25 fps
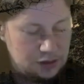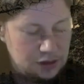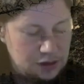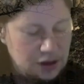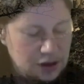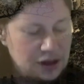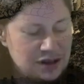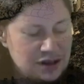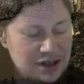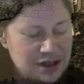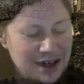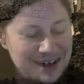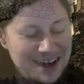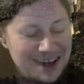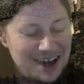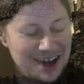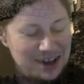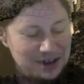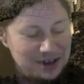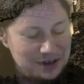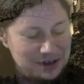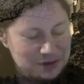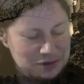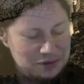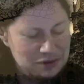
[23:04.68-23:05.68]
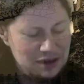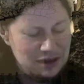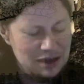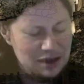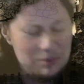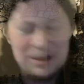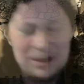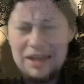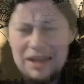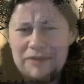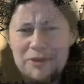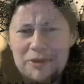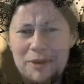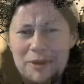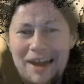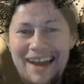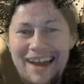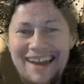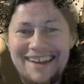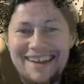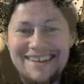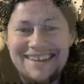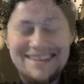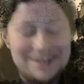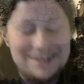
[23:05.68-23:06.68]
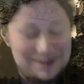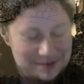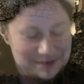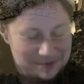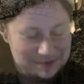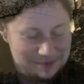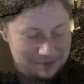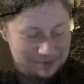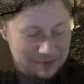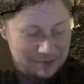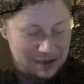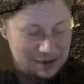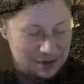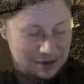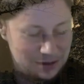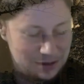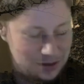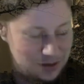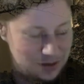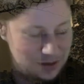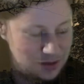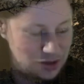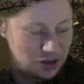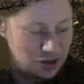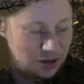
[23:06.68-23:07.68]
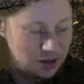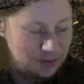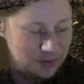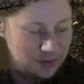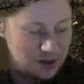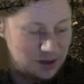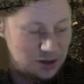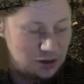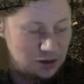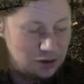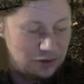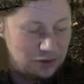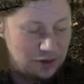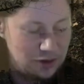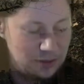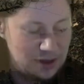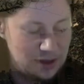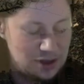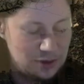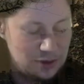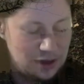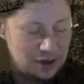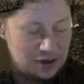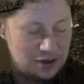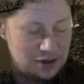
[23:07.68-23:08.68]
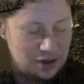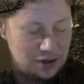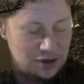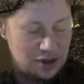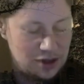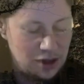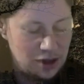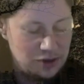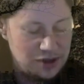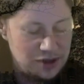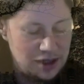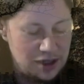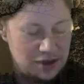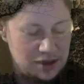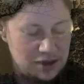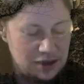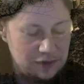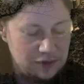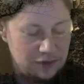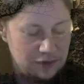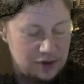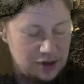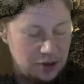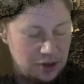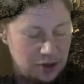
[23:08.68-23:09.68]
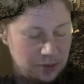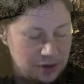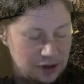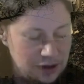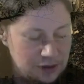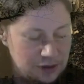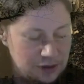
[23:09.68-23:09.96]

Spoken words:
Danielle, let me give you a hand. Maitland had charmed the two of them into acting as hostesses for his opening.